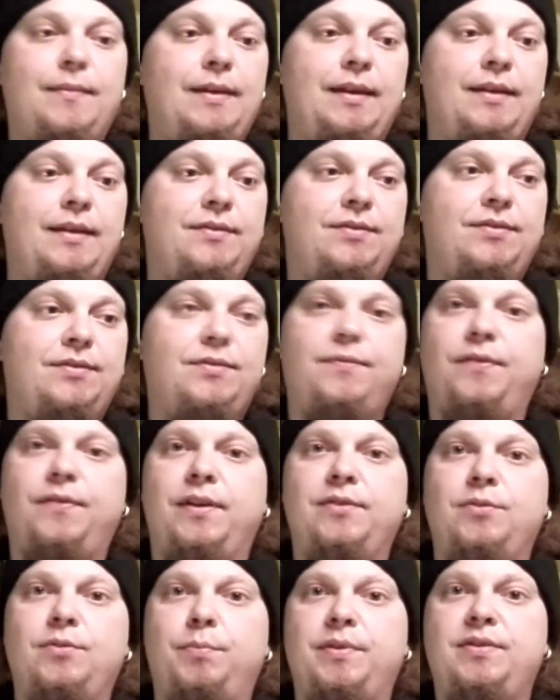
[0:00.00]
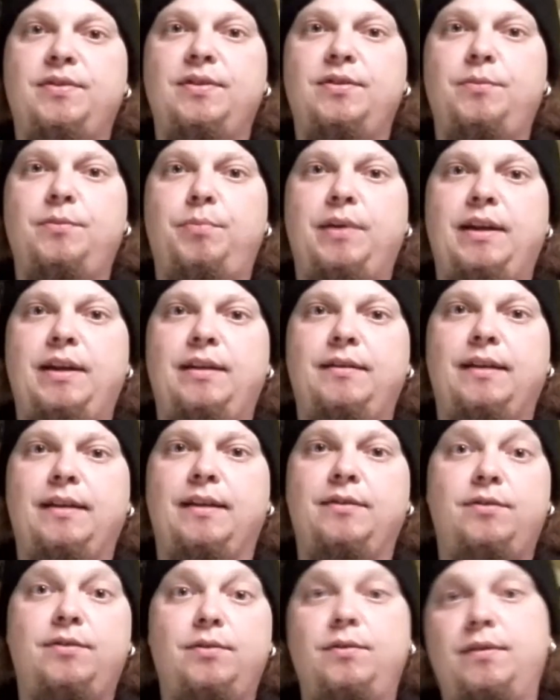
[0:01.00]
it's fun to participate
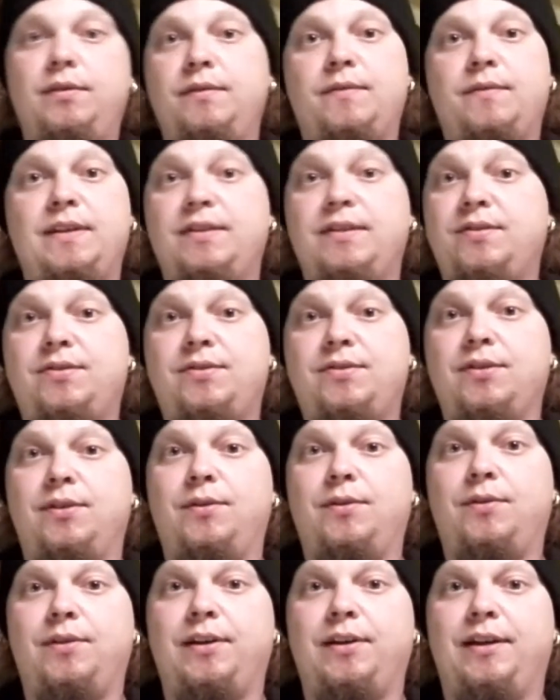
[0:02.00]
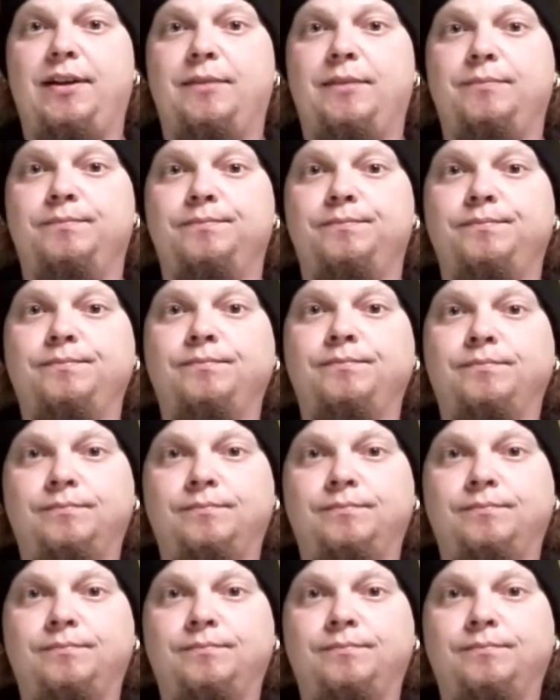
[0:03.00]
and doing this. So um,